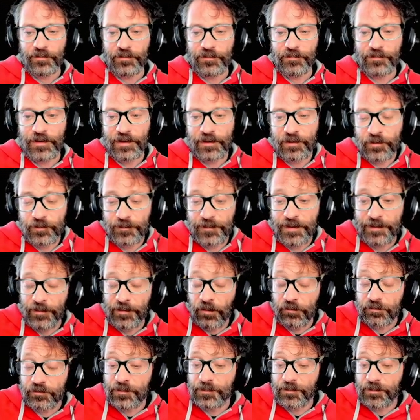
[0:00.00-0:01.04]
There could be
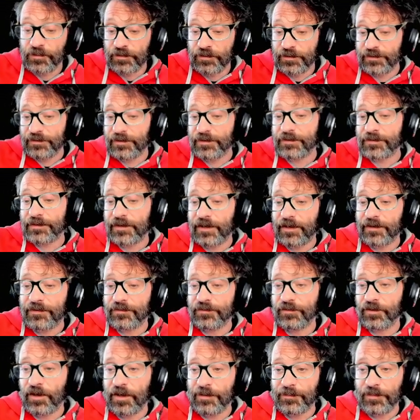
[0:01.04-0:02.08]
multiple. In this case,
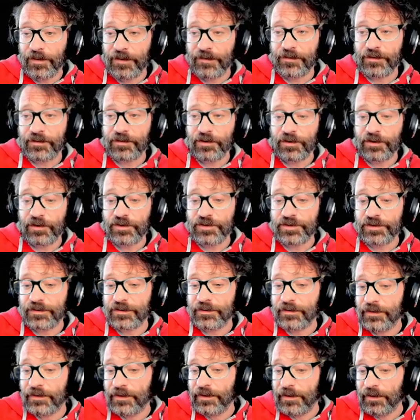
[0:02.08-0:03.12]
Nightmare Incursion
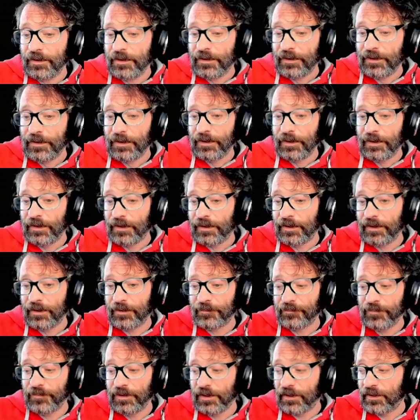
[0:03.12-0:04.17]

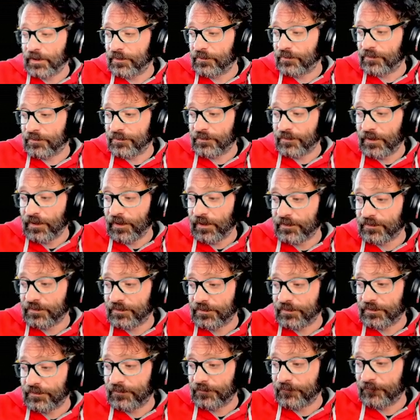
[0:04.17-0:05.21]
means that
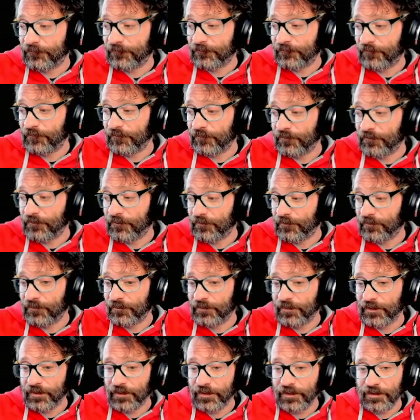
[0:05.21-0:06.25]

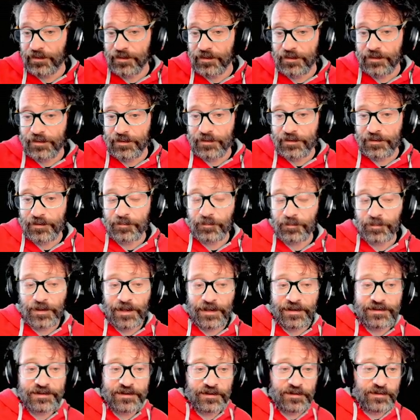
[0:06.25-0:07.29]
the
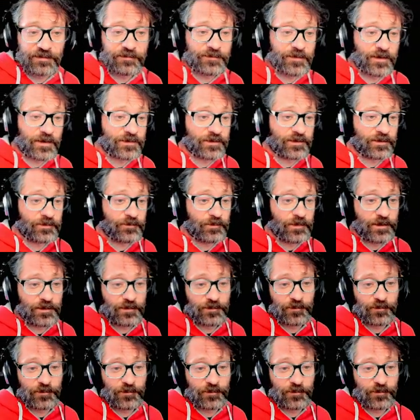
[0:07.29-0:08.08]
planet is infested with